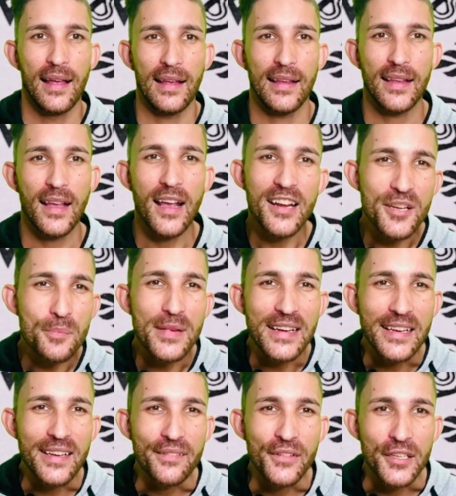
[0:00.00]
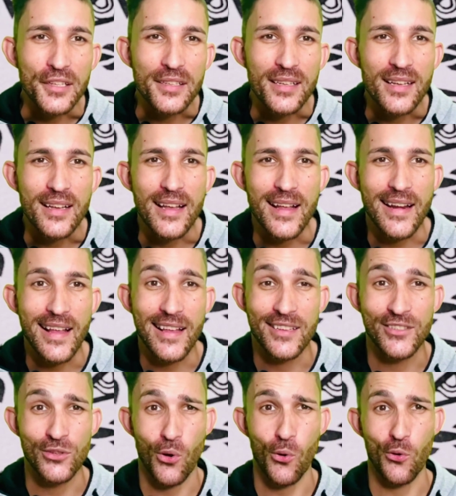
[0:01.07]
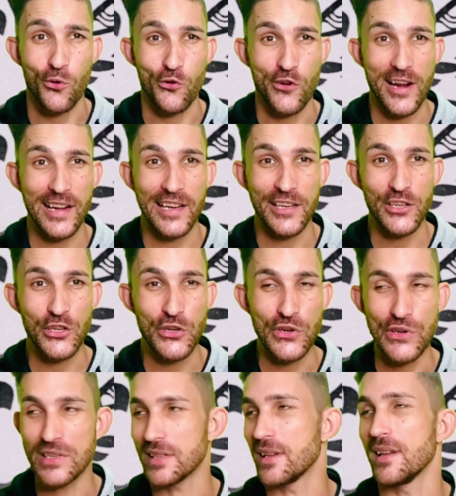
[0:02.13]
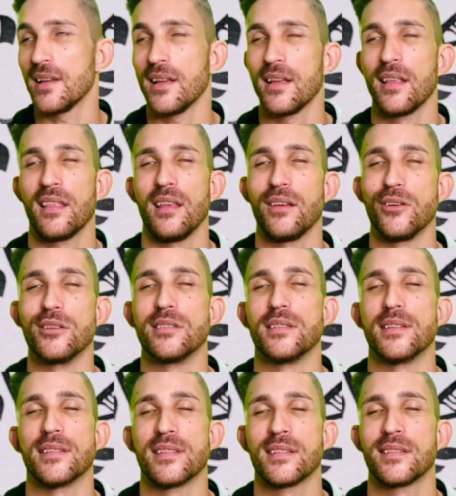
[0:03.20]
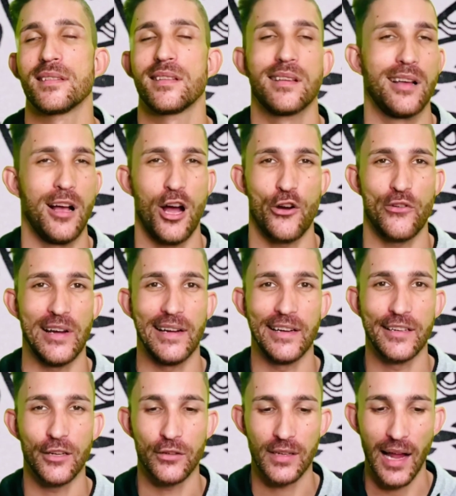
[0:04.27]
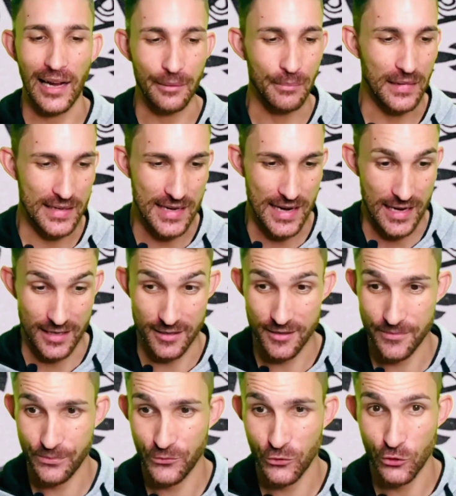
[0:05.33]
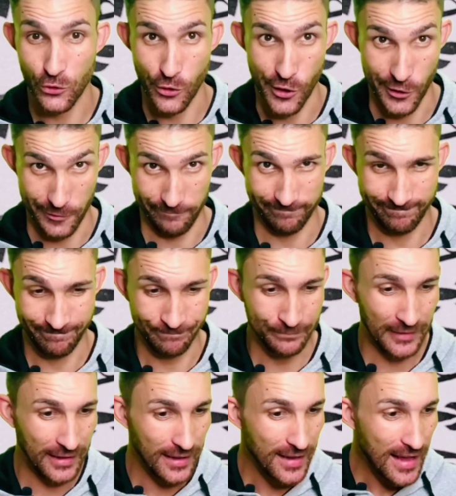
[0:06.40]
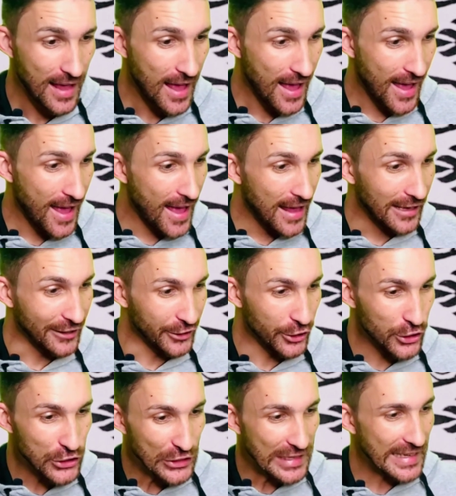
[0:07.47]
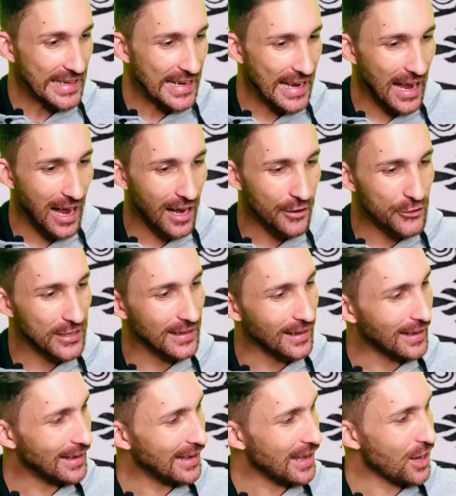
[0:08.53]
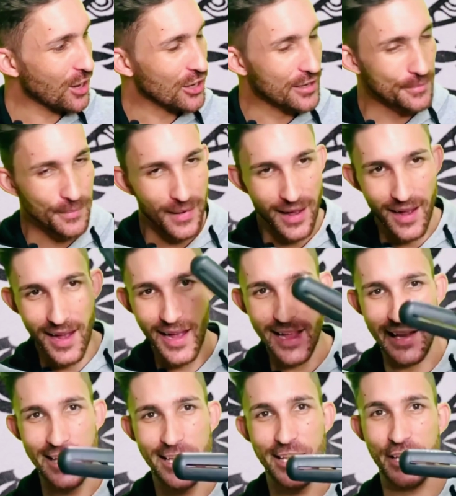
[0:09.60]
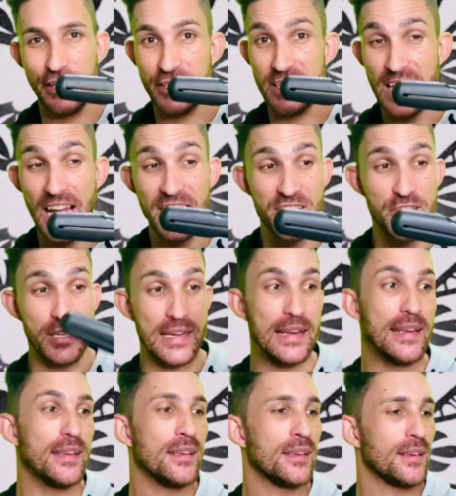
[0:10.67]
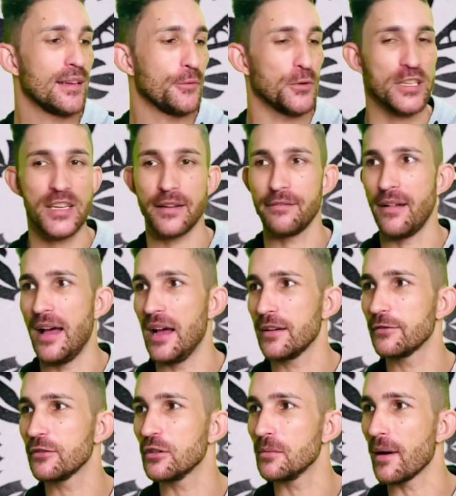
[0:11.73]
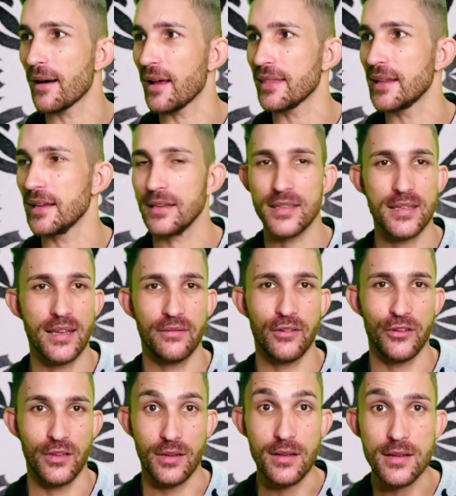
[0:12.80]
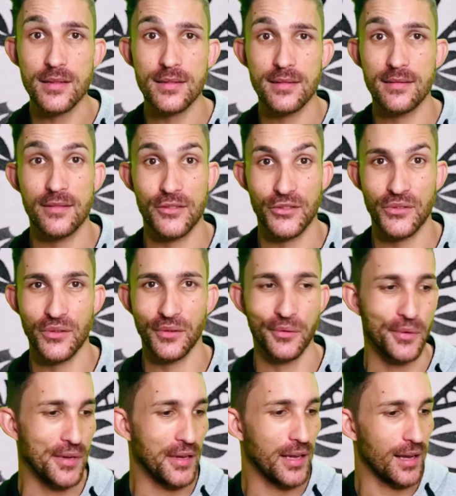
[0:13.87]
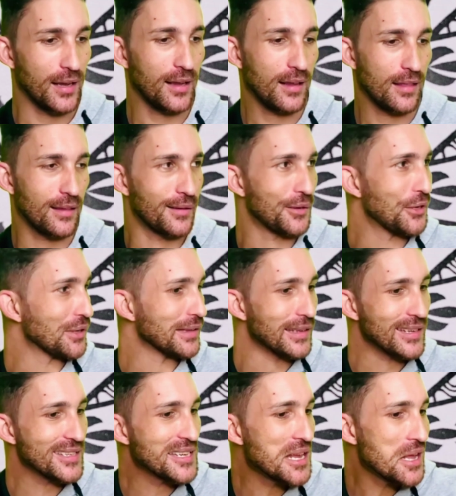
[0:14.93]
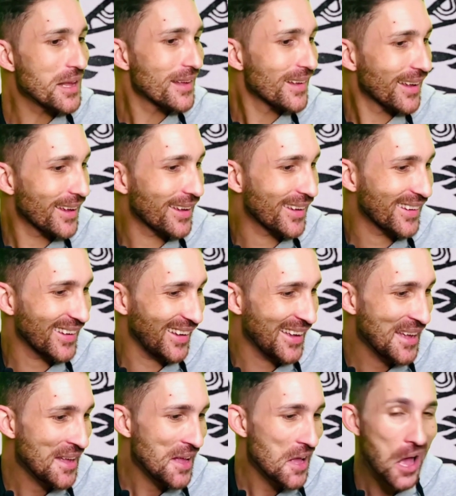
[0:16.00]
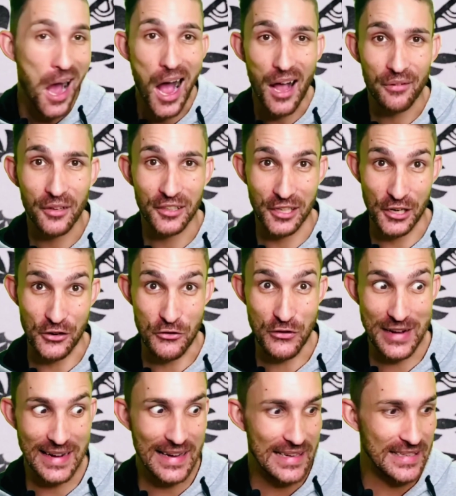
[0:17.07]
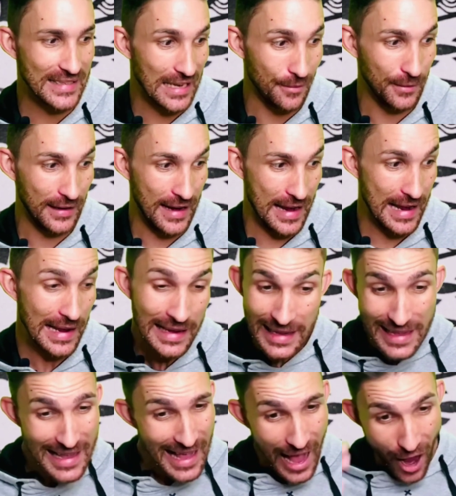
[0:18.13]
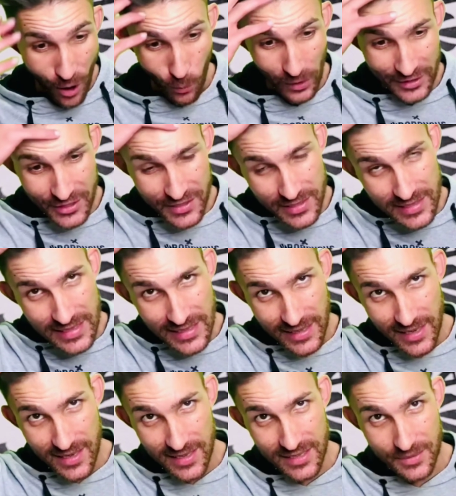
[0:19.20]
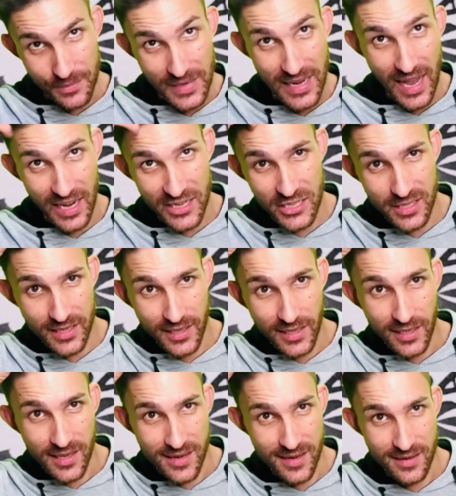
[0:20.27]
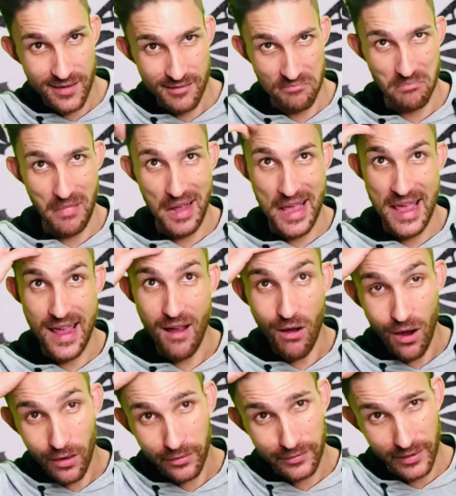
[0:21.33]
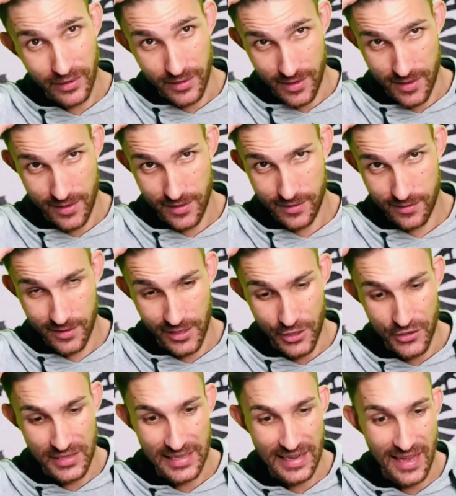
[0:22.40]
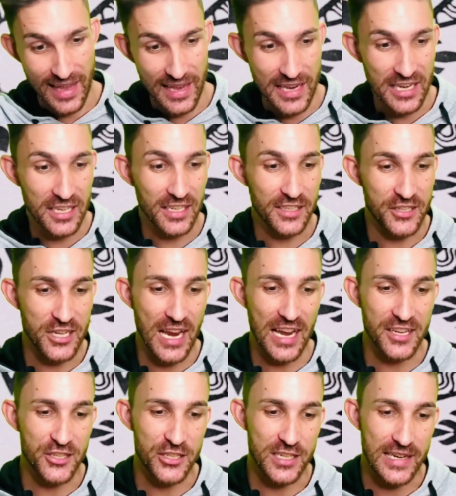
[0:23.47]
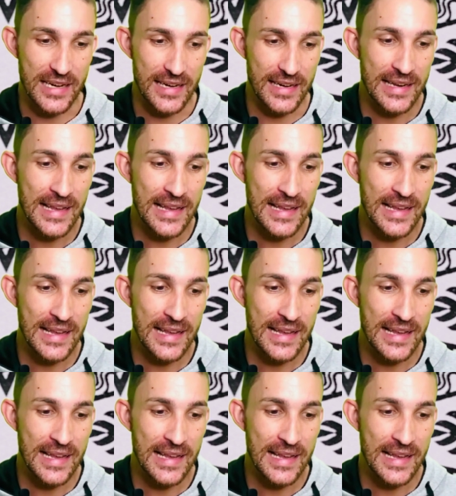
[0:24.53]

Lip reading: Can you believe it? It is already Tuesday. Thank goodness. I really don't like Mondays. So usually I rely on my GHD, which I've had for about I think 7 years. It's still working, thank goodness. I've got like really stubborn hair. What you see here is me actually, my hair after using a GHD.